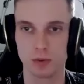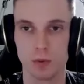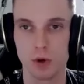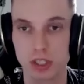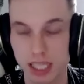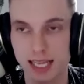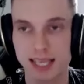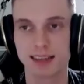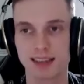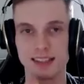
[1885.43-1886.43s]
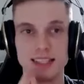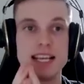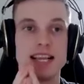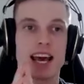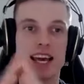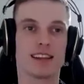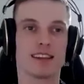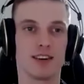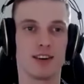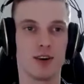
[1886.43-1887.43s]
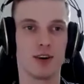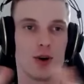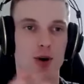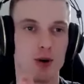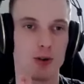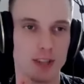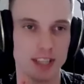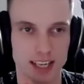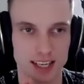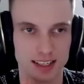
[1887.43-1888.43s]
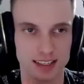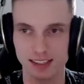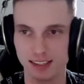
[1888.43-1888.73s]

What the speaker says: was like delete all the